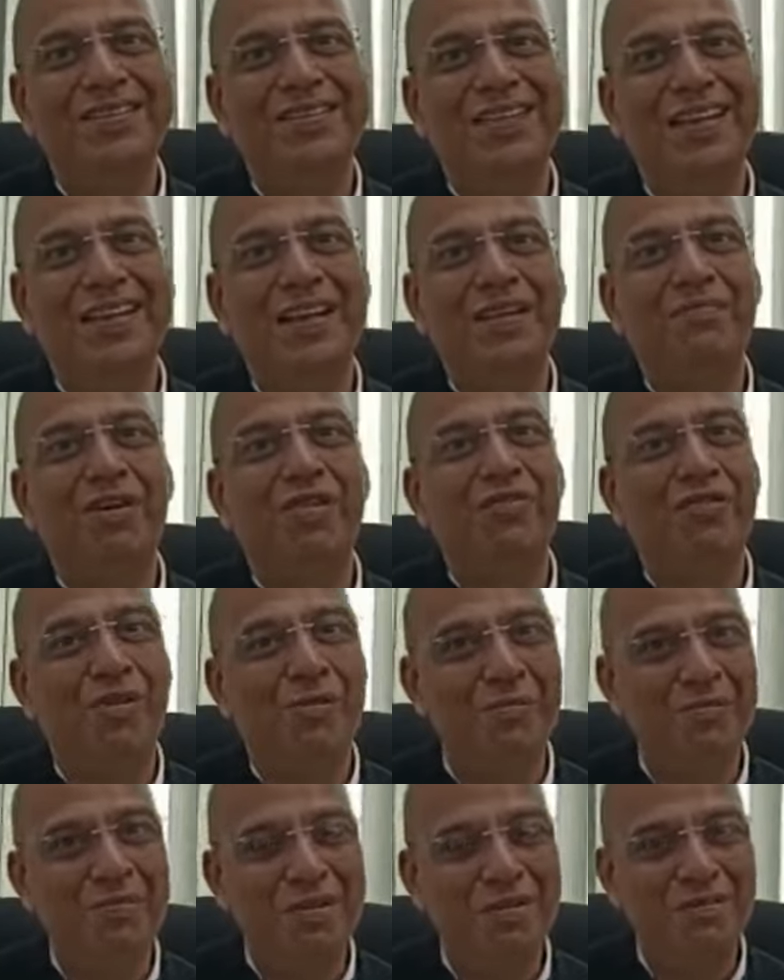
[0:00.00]
they can
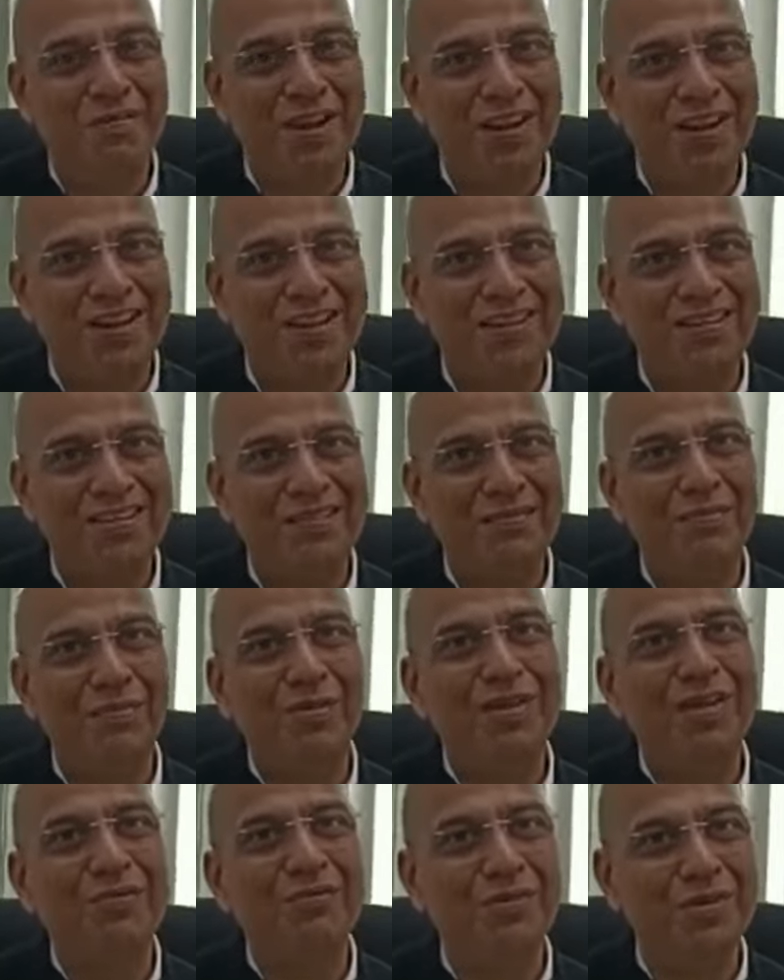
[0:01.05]
perform well in
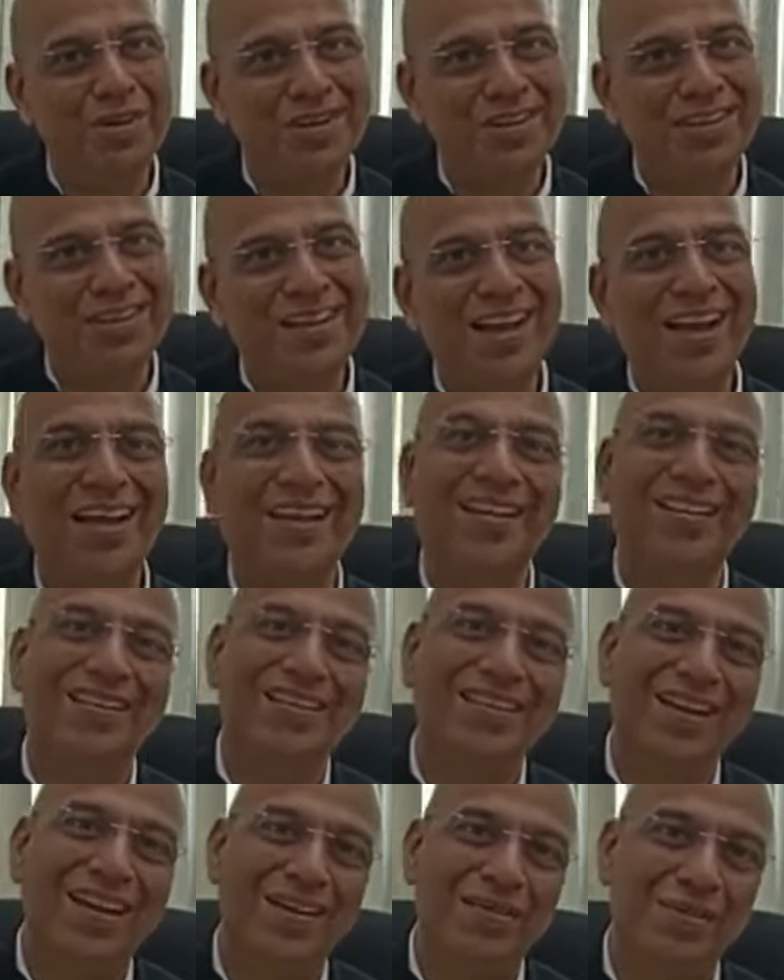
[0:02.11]
both in work and
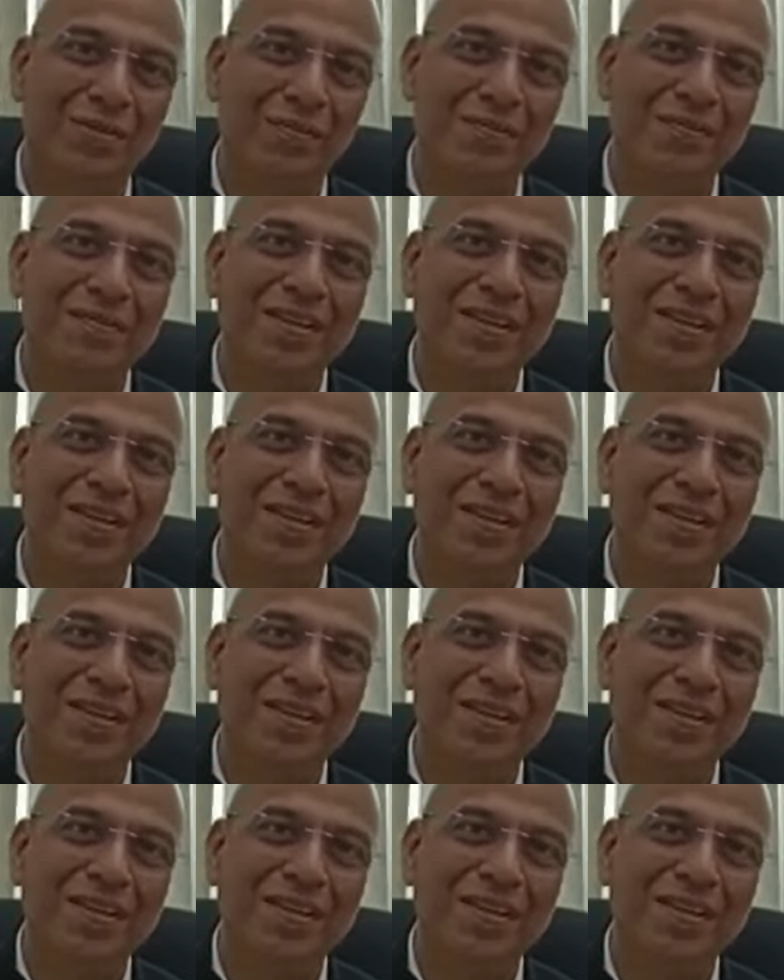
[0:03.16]
at home.